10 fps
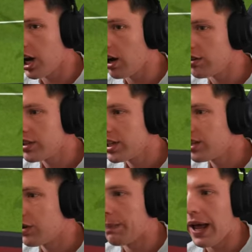You know,
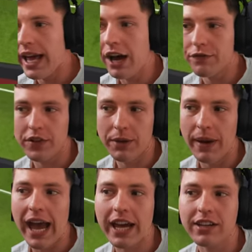we play out from the
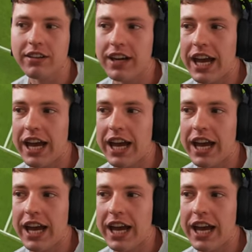back,